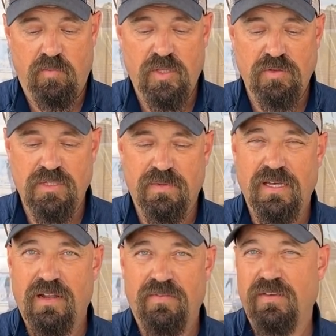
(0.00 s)
we use them in
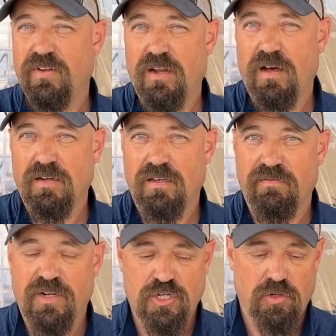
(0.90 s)
kind of even a
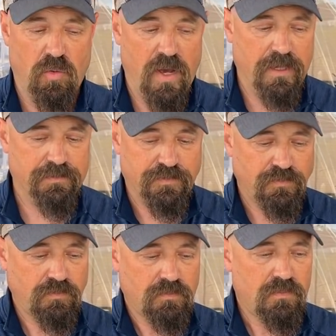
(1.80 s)
non-conventional way.
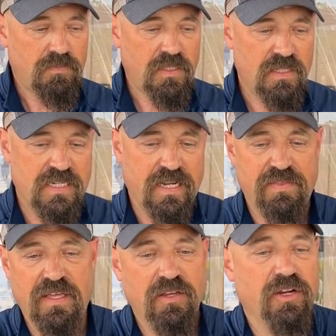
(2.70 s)

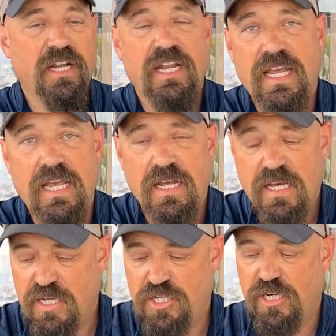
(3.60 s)
Second thing you're going to need
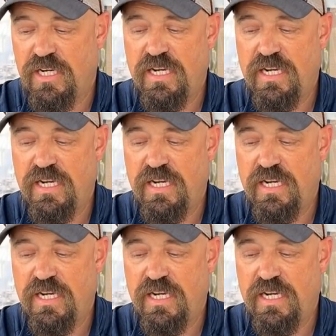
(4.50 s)
is you're going to